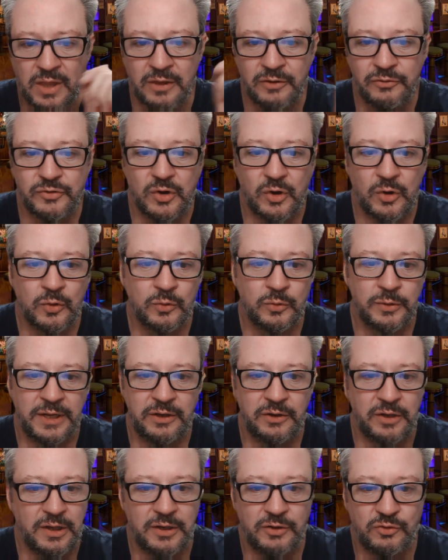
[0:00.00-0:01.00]
So
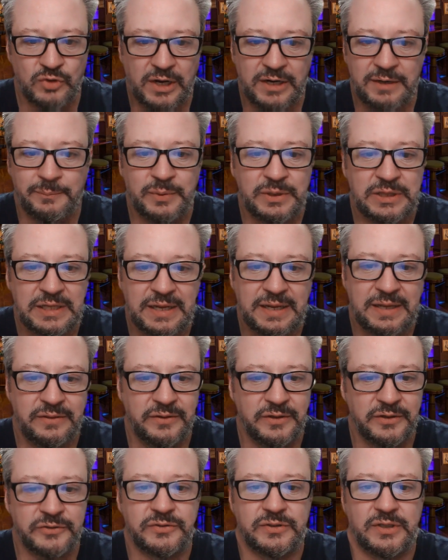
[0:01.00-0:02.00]
in trying to plan
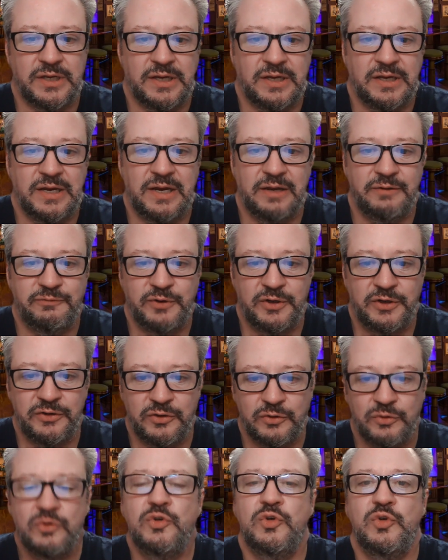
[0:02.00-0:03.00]
this, I figured
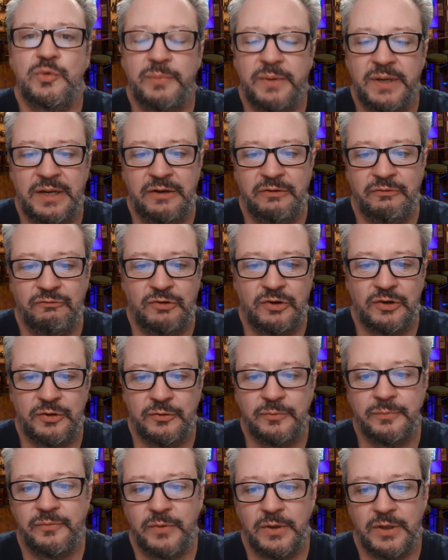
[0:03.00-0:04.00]
there's two main
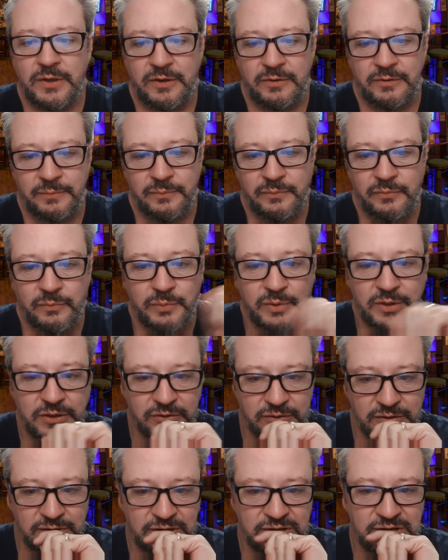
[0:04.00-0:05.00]
real
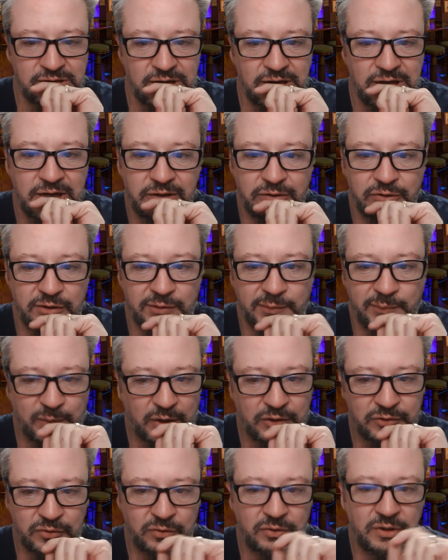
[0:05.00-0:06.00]
pieces to the
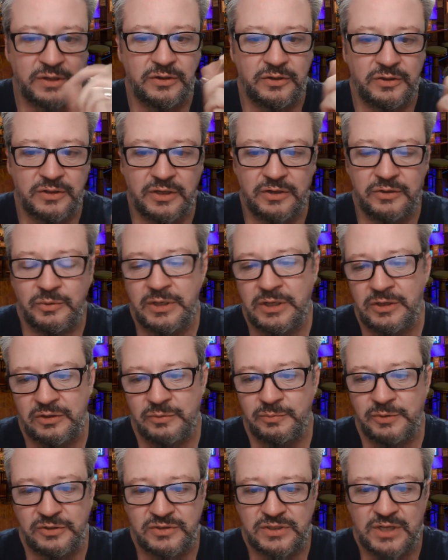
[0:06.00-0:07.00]
puzzle that need
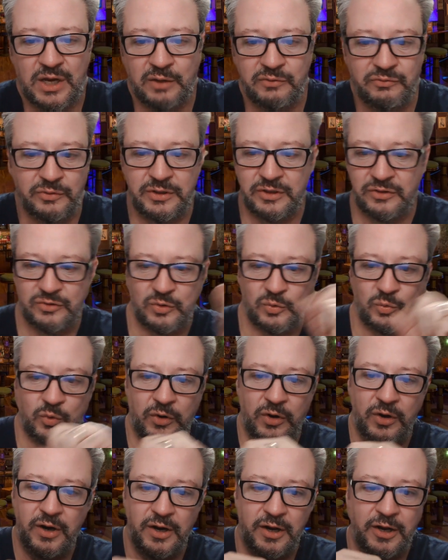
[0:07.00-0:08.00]
to be solved for this to
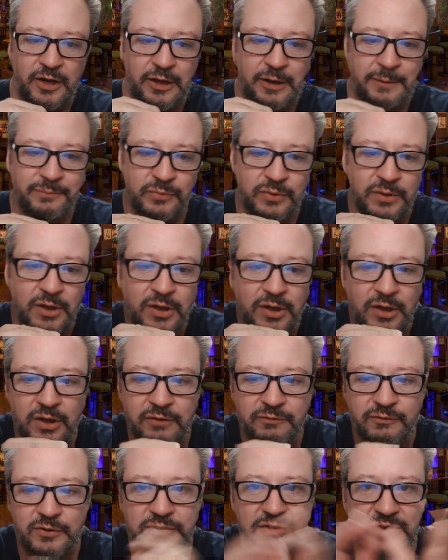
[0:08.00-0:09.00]
work.
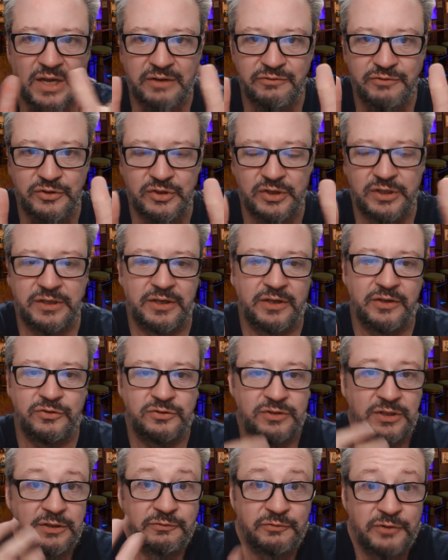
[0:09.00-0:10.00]
First, obviously, is
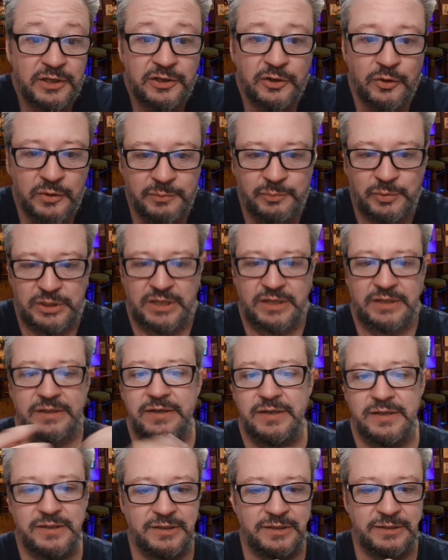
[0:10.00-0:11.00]
you need a video to
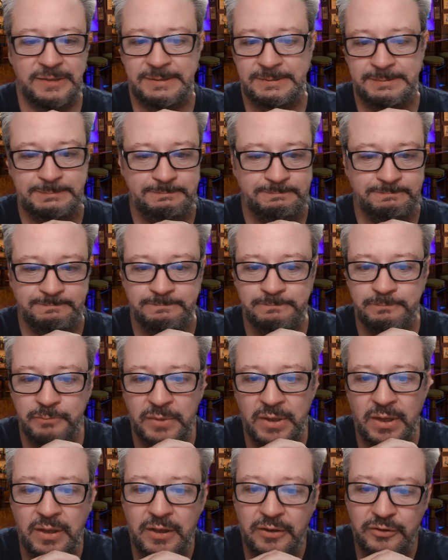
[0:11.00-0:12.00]
play.
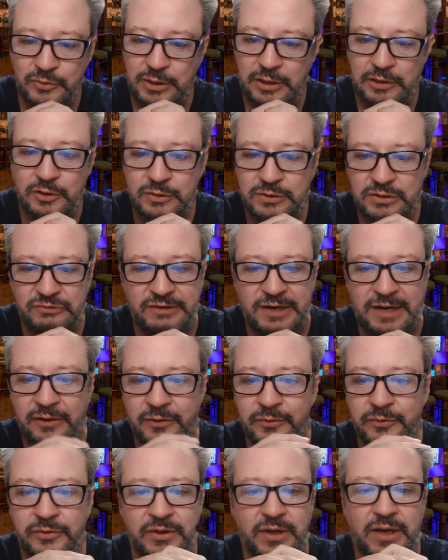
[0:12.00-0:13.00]
So I looked
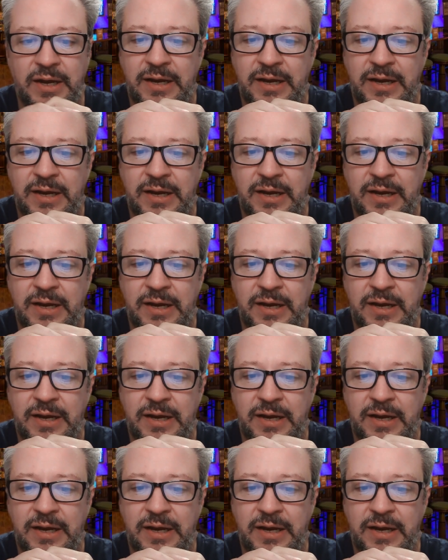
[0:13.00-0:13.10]
around.